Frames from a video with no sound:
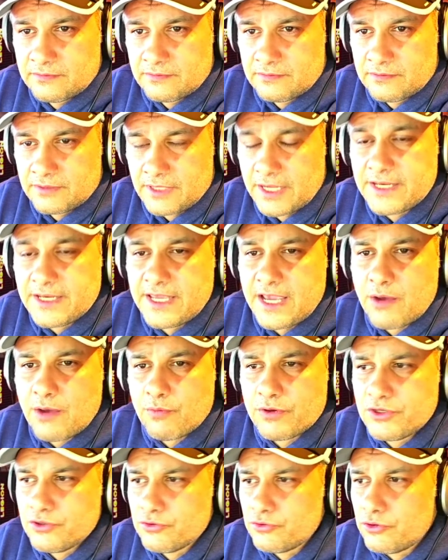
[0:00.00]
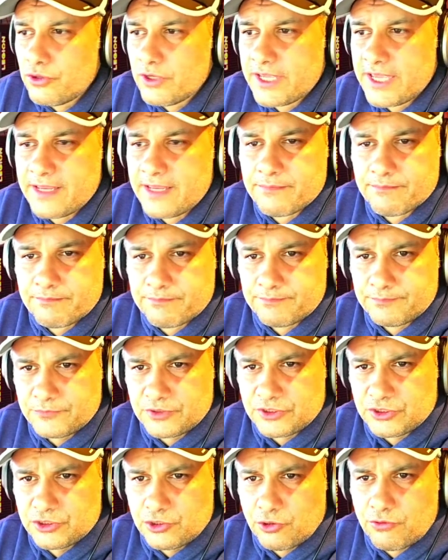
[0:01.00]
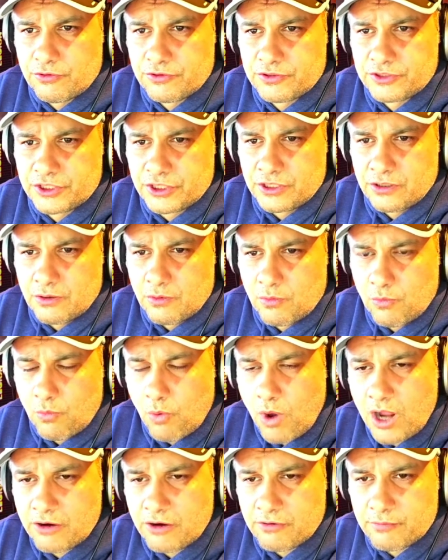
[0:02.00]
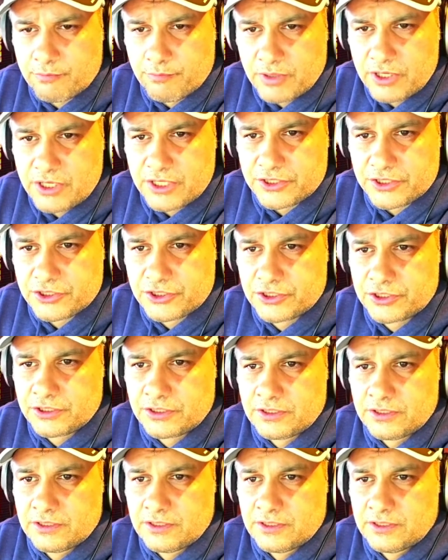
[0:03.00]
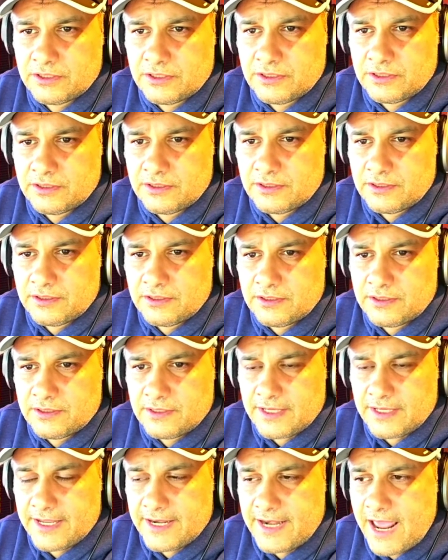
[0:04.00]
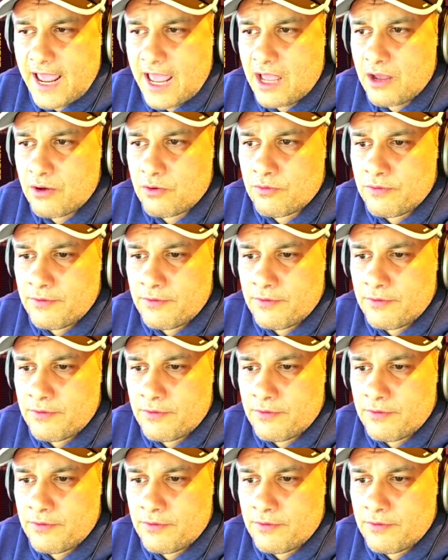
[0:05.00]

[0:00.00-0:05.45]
And yeah, when you look at George Walker Bush and how